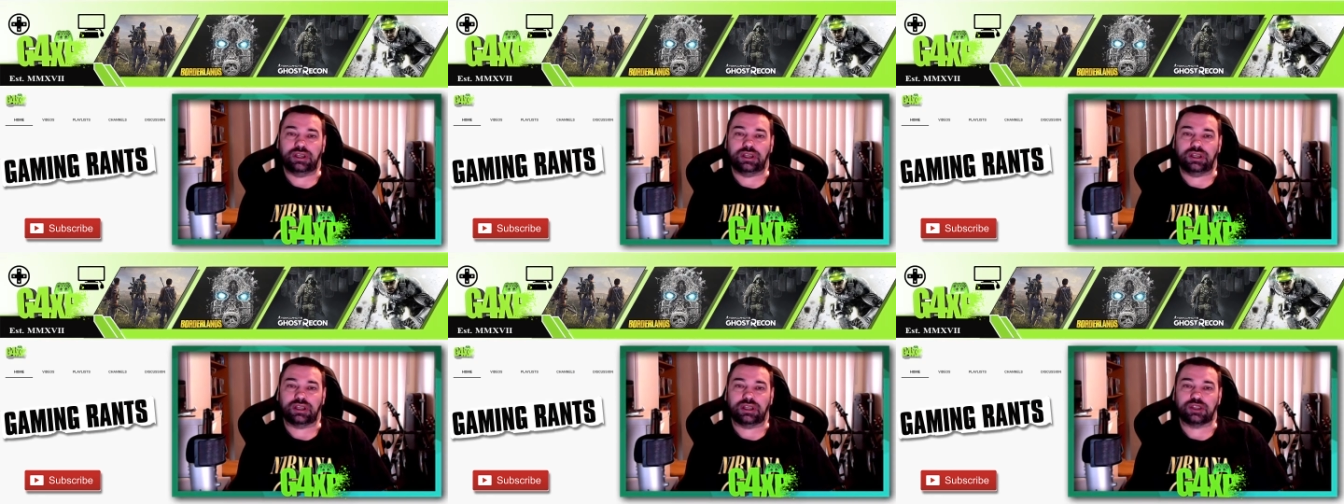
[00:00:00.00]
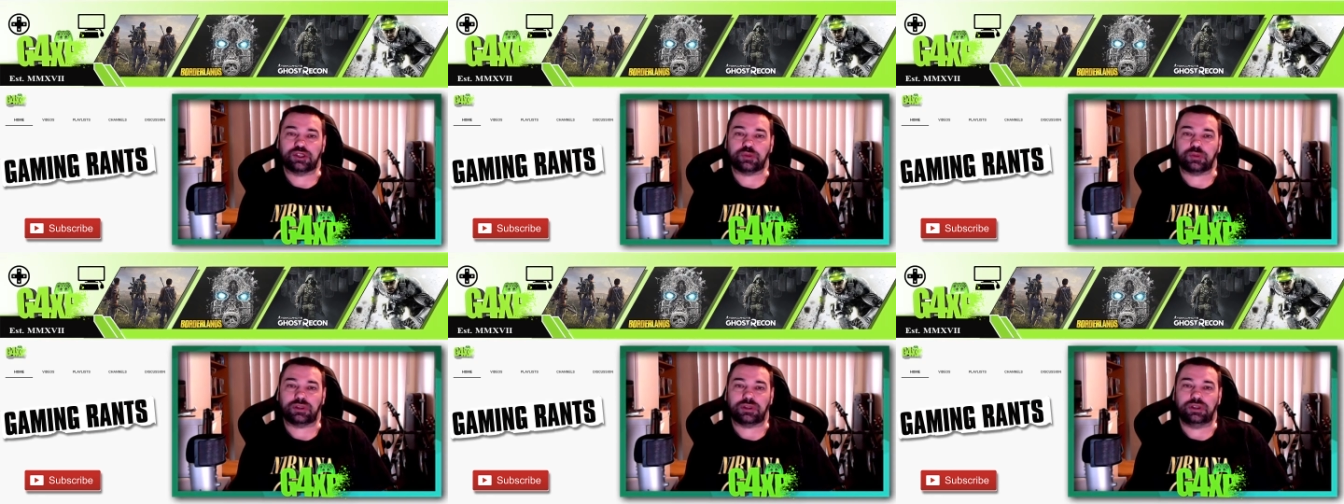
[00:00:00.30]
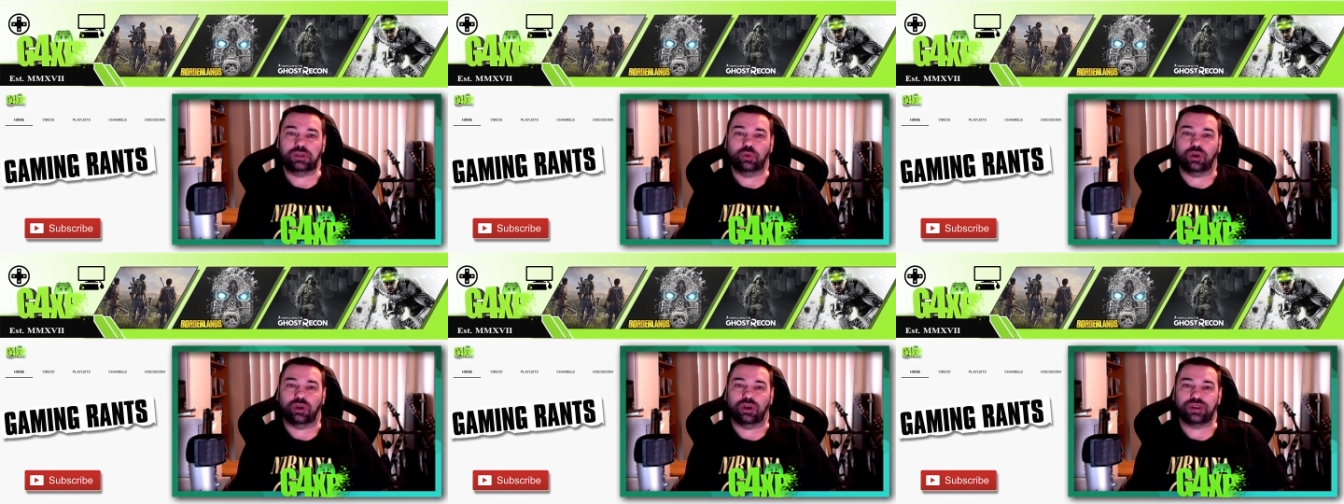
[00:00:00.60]

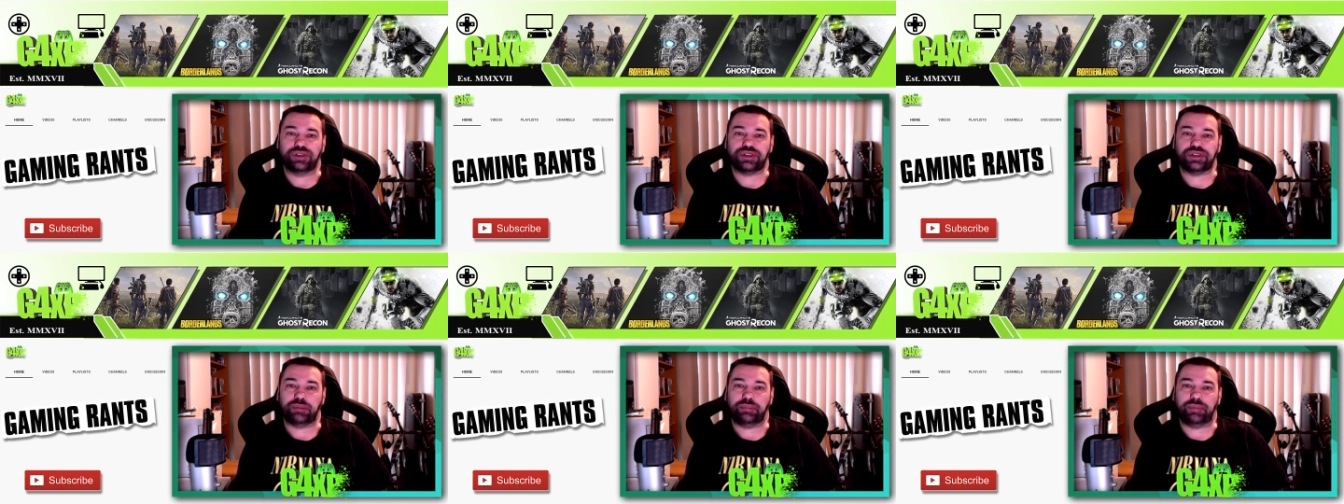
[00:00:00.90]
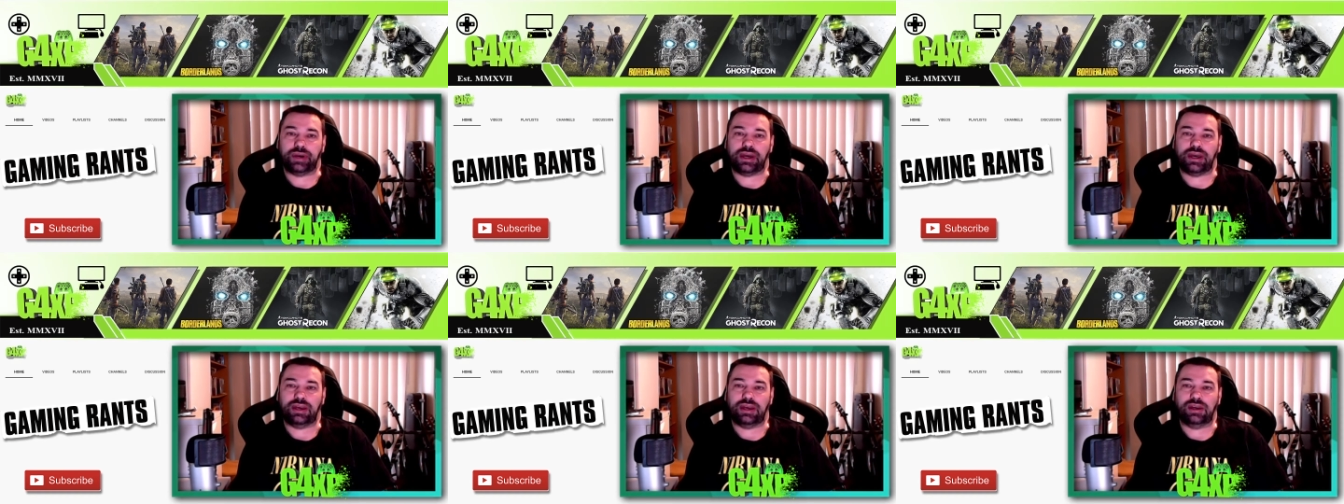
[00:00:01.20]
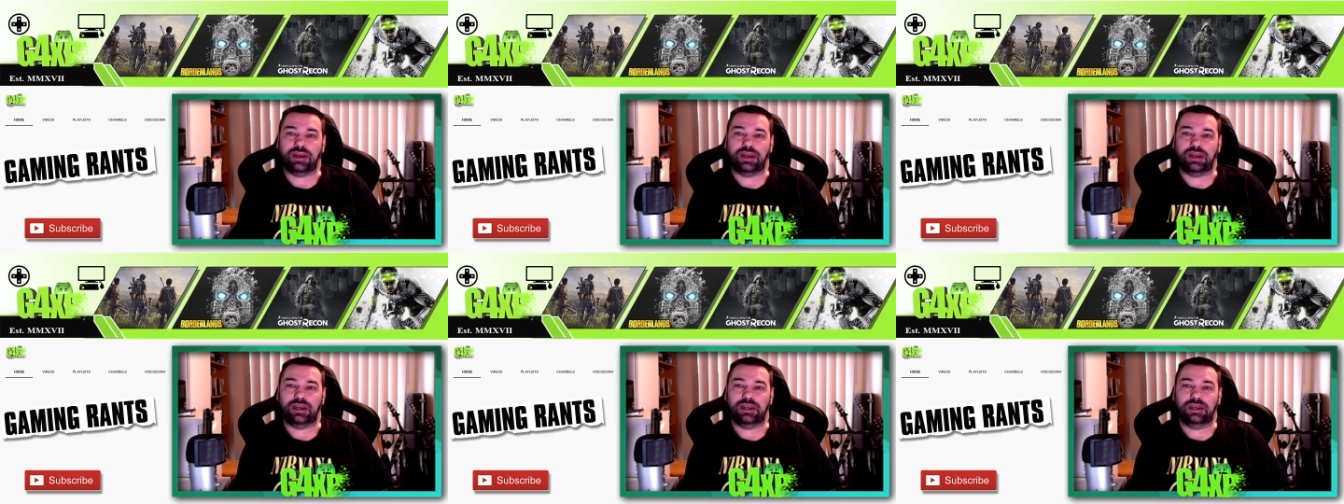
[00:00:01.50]
explain what it's about,
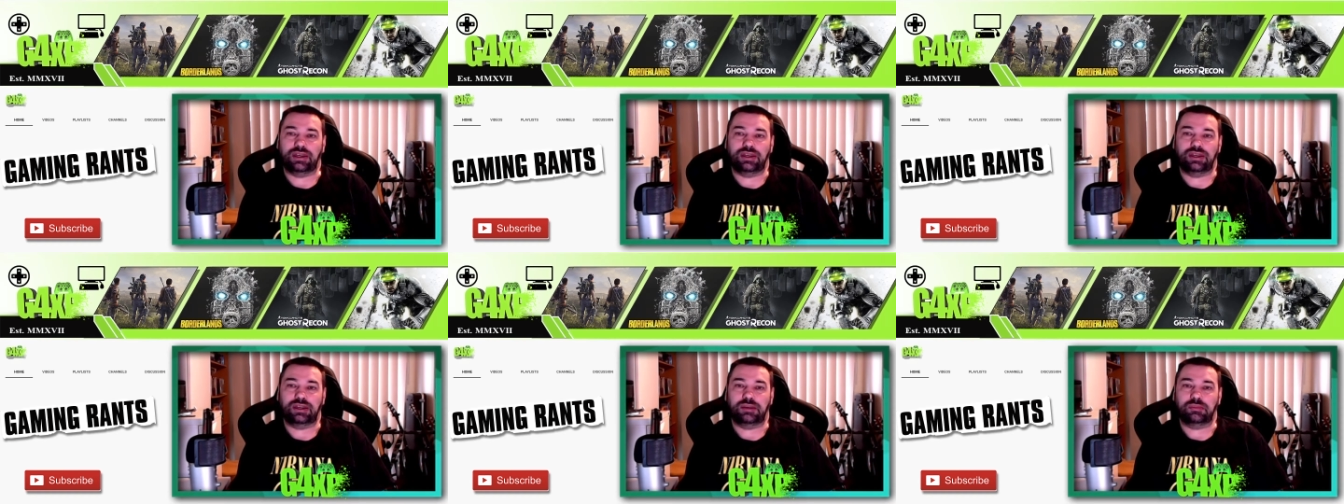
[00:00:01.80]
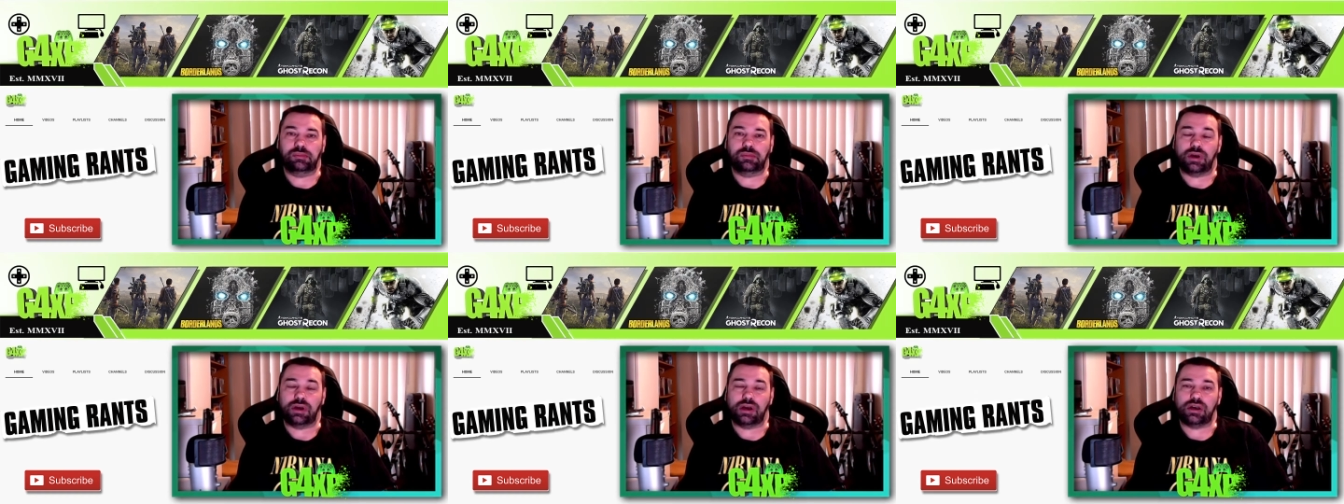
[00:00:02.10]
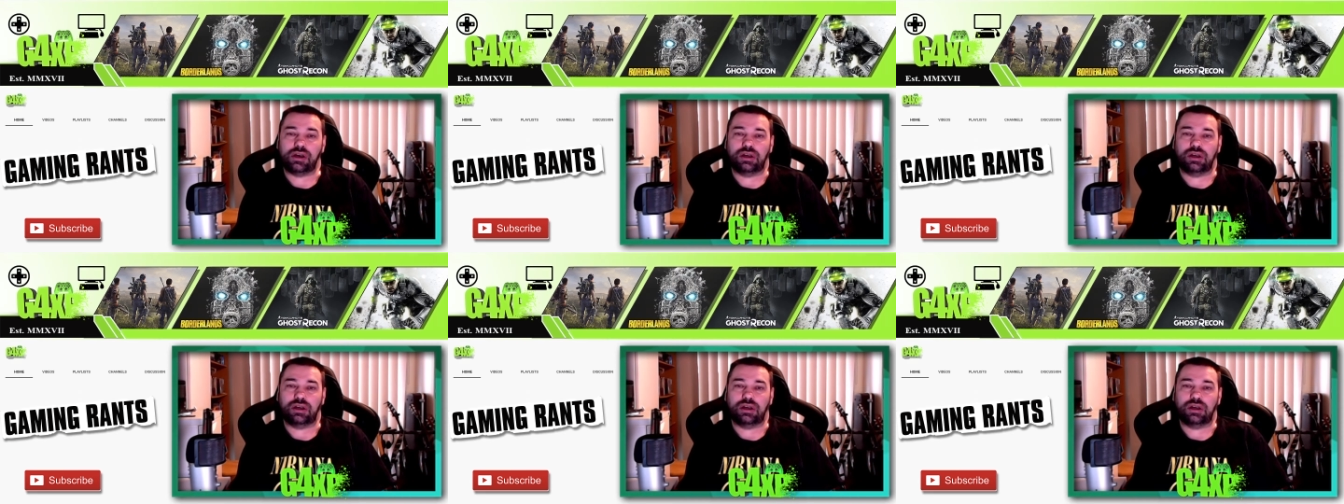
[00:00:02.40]
um,